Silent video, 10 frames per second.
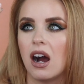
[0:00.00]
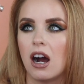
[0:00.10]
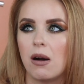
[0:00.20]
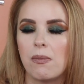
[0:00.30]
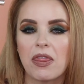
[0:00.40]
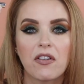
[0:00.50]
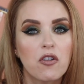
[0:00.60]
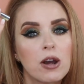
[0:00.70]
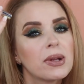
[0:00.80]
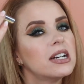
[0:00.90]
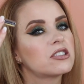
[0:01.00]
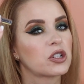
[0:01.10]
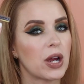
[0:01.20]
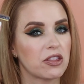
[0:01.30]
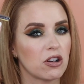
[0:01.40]
Um, the formula is
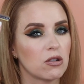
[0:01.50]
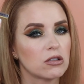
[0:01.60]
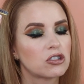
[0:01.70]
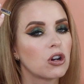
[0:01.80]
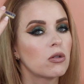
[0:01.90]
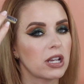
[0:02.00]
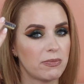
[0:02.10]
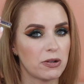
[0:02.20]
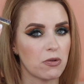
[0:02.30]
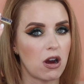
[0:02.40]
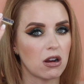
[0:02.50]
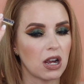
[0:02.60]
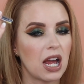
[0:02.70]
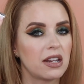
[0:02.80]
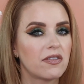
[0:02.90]
great though, don't get me wrong.
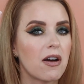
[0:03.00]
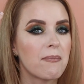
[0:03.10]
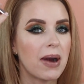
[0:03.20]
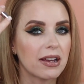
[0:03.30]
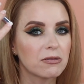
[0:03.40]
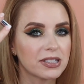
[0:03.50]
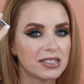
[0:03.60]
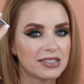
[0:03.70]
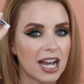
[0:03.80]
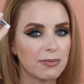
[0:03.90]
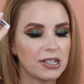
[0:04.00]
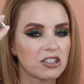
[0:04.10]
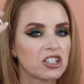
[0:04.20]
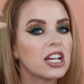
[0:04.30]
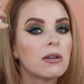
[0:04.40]
And if mine wasn't
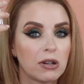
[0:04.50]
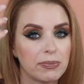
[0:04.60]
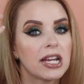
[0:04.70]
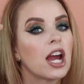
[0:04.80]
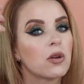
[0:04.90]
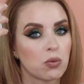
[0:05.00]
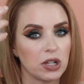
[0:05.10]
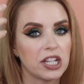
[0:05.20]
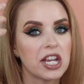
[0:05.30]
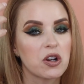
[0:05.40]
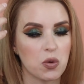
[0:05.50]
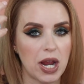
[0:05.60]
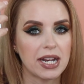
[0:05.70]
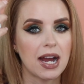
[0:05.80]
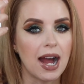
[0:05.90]
damaged, it would be a really
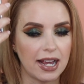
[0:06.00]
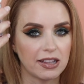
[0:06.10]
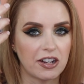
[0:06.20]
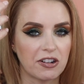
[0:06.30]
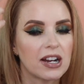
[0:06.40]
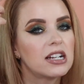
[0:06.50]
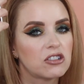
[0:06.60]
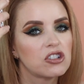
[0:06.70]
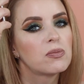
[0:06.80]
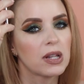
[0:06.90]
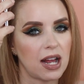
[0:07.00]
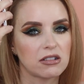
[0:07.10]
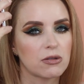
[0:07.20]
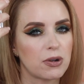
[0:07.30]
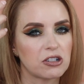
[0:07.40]
great eyeliner. And I do
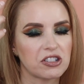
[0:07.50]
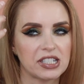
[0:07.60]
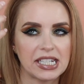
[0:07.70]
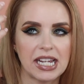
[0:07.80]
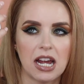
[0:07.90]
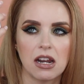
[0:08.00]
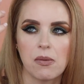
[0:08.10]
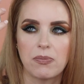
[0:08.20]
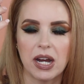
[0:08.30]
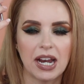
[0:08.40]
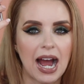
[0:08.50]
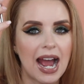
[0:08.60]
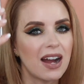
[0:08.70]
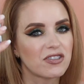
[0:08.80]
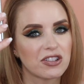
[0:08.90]
plan to purchase it again, but I
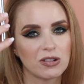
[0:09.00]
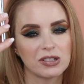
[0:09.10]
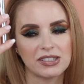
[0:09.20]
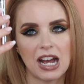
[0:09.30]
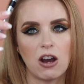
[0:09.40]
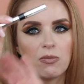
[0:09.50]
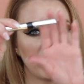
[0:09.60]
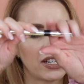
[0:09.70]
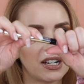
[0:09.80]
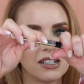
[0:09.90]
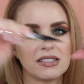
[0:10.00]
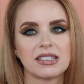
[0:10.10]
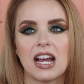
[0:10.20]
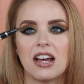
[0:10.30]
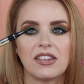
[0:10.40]
have to throw this out because
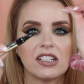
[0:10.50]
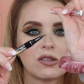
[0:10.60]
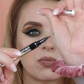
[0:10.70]
these